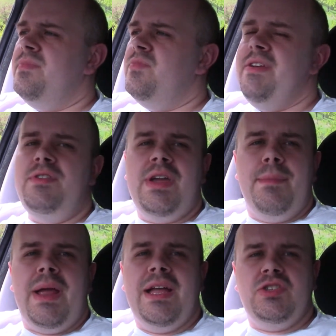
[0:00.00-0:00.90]
rear view
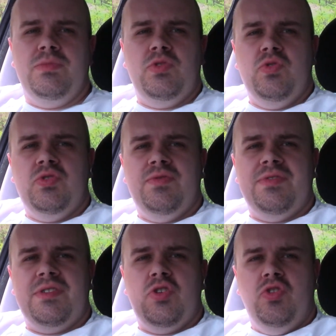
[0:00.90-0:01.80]
camera had some sort of
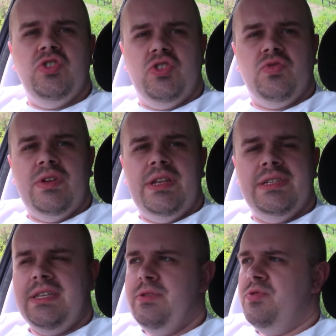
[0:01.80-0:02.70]
colour screen,
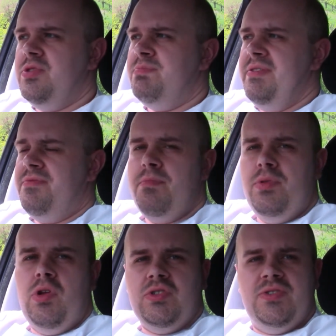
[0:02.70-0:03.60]
as in there was different
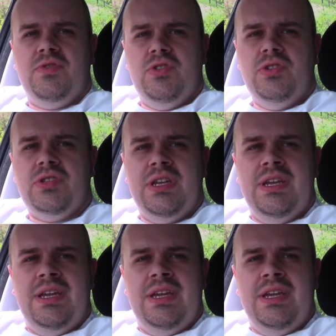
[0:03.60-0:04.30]
blocks of colours.